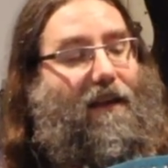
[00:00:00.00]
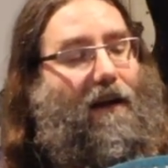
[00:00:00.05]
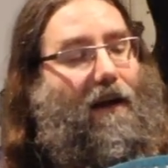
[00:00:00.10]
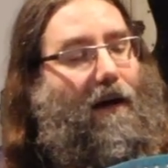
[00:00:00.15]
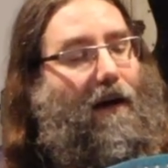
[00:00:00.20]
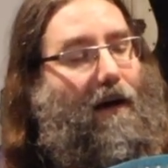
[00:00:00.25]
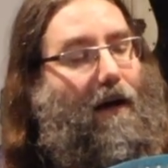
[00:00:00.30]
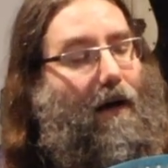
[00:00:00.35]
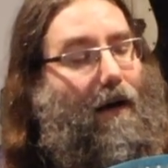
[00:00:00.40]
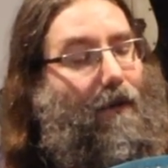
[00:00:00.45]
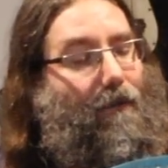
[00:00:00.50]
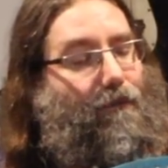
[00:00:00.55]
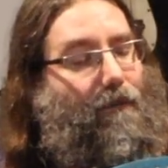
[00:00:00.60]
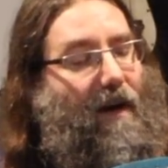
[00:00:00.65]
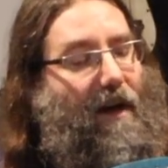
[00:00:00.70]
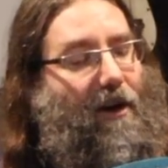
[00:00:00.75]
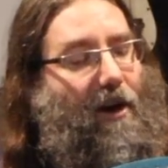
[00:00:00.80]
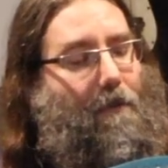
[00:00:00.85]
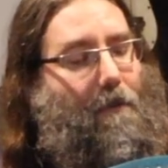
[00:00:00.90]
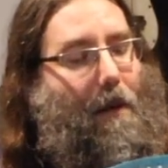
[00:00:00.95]
I
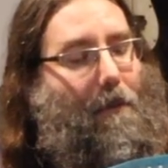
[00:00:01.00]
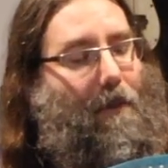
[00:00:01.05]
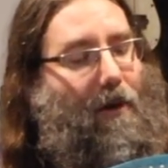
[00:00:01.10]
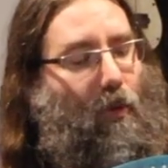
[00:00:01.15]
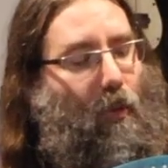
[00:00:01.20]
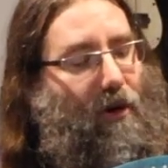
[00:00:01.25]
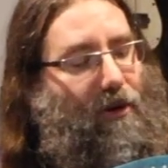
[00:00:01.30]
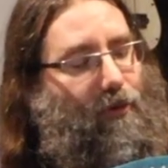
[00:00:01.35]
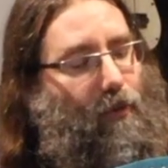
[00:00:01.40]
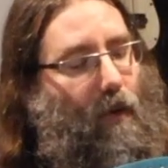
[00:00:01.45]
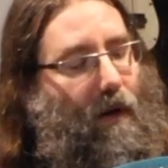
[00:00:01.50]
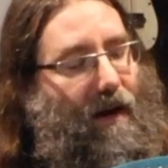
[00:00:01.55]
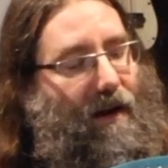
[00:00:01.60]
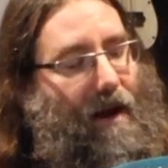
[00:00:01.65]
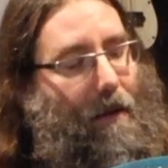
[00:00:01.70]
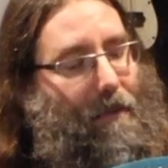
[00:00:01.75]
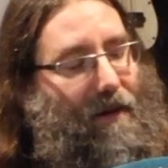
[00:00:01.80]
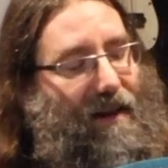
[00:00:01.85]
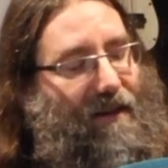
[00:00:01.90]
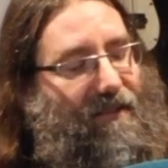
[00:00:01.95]
don't remember which one,
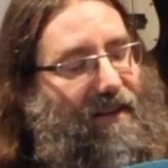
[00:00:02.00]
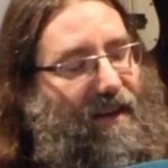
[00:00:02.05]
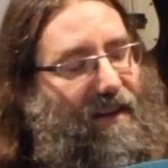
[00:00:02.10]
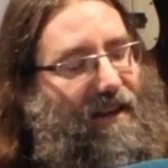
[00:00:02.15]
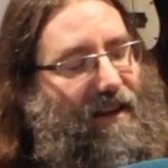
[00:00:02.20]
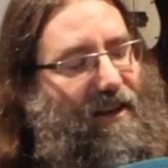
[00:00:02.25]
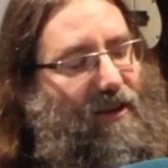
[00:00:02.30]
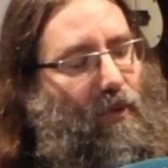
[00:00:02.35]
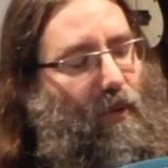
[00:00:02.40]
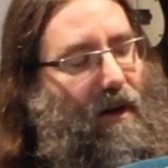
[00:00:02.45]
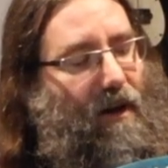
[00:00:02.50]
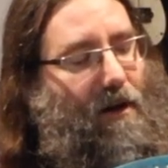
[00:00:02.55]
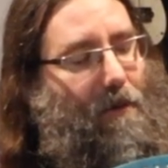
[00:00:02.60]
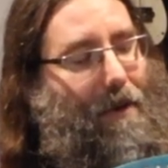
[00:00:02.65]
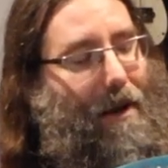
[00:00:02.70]
I believe it's this one or